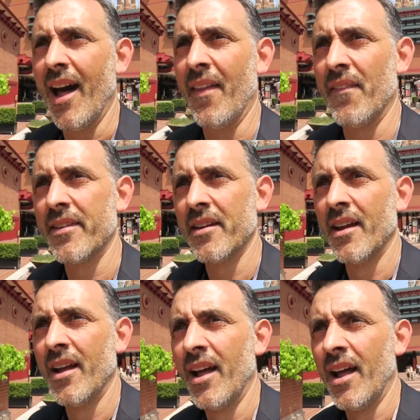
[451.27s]
And
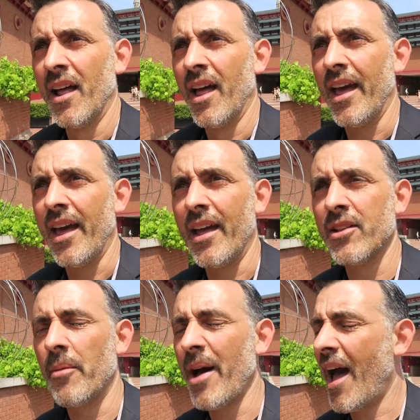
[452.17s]

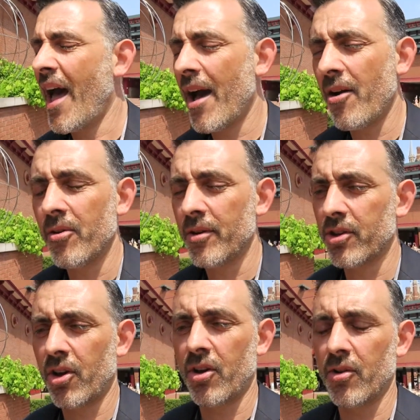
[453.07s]
no matter how
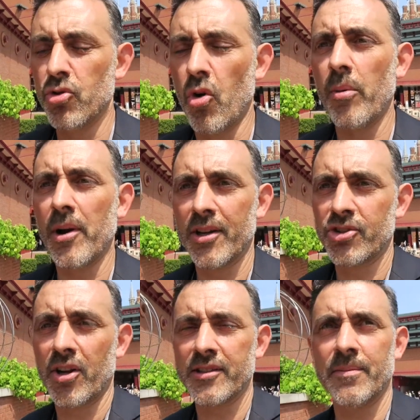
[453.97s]
normal I
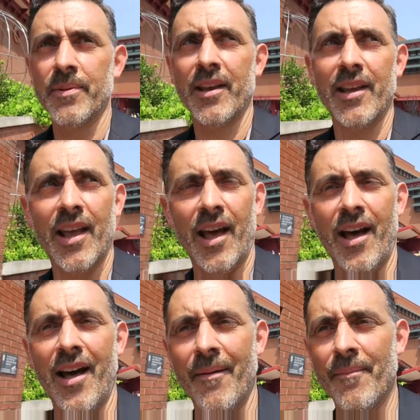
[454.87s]
tried to be,
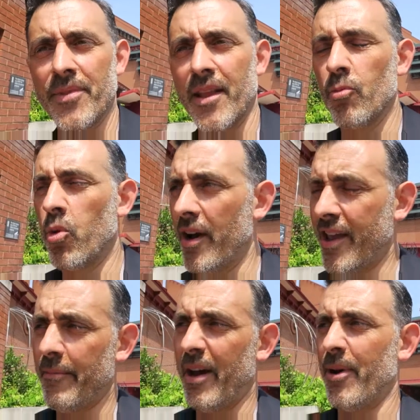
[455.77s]

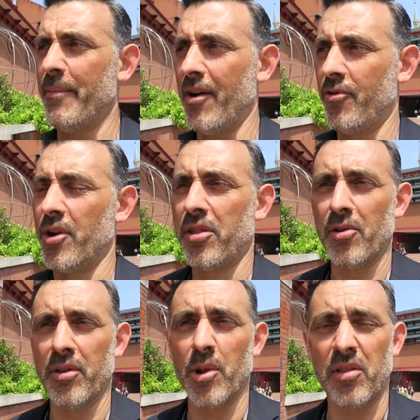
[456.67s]
what came out of my mouth when I
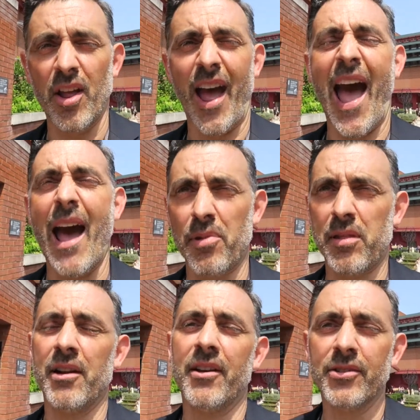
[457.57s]
saw them was
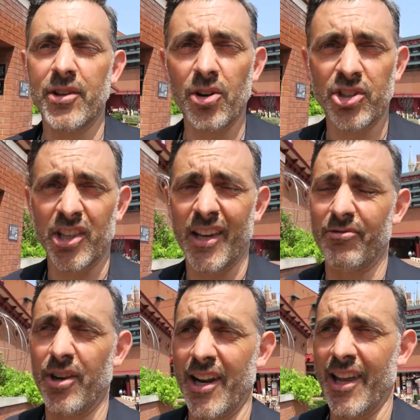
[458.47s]
absolute dog
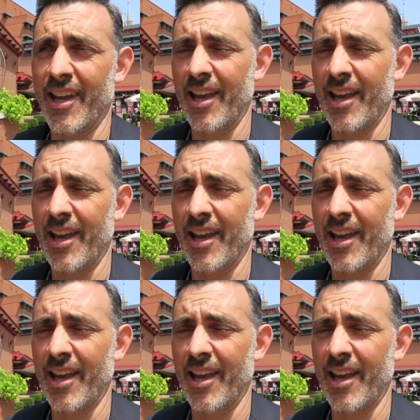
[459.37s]
shit, really.